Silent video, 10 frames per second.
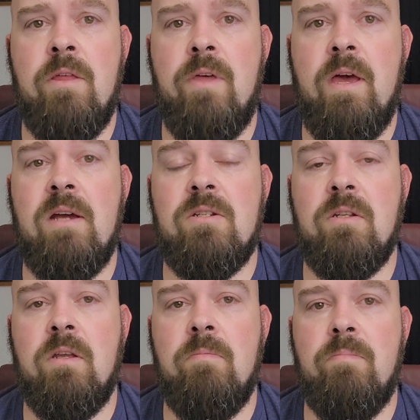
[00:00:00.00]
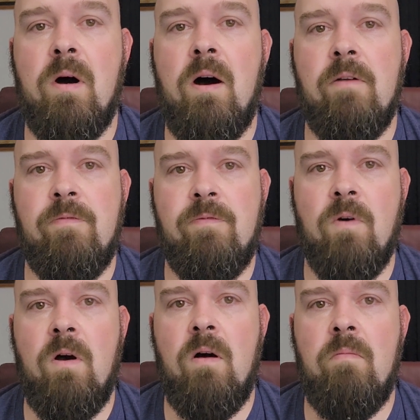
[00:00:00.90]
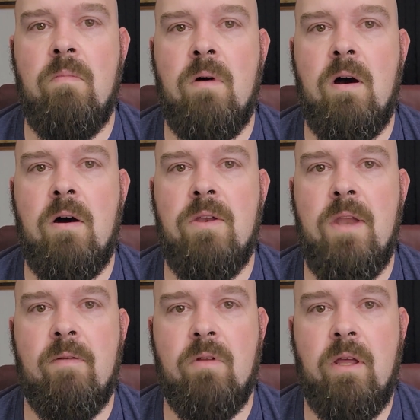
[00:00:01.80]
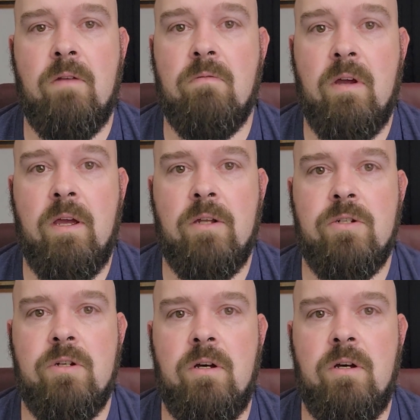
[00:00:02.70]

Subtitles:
they actually bought from Neverland Ranch,